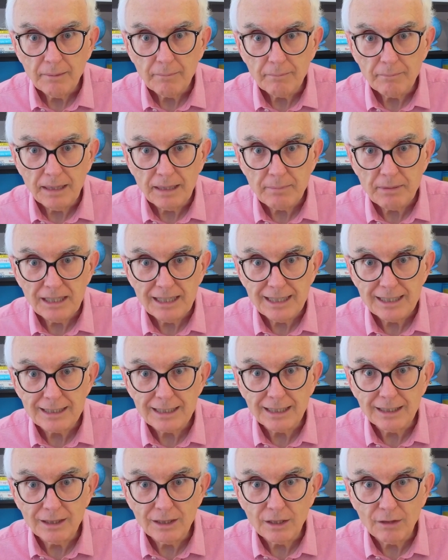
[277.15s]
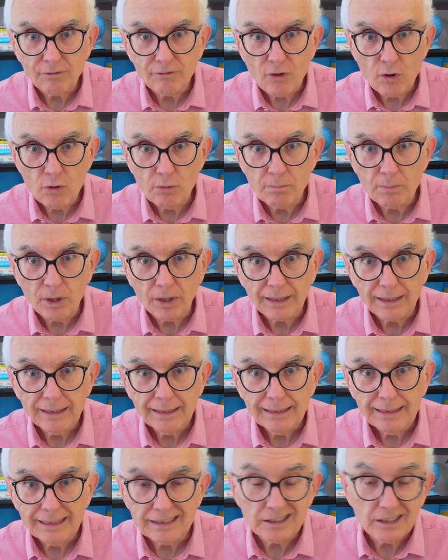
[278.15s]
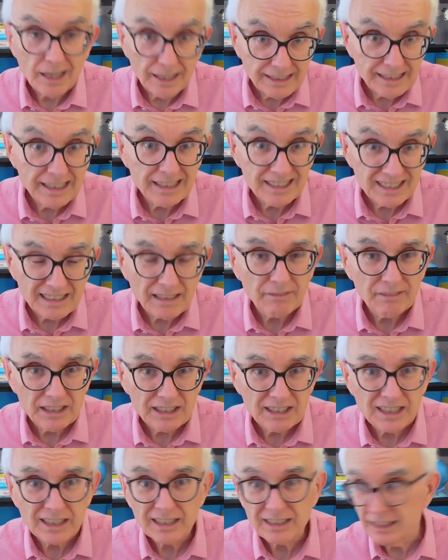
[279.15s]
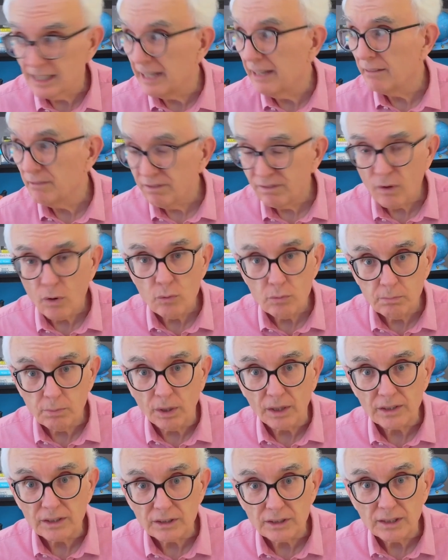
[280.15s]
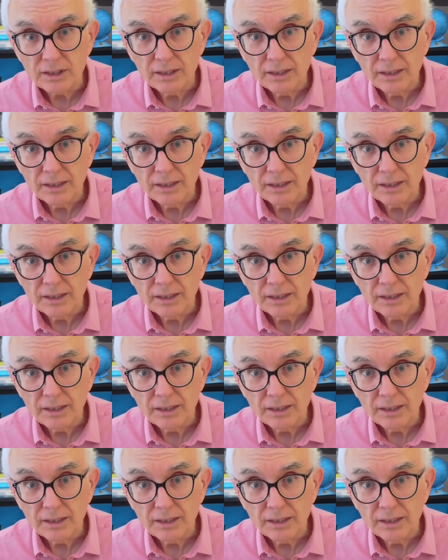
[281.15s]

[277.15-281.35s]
Maybe he's in the phone book. It's 1976, they had phone books.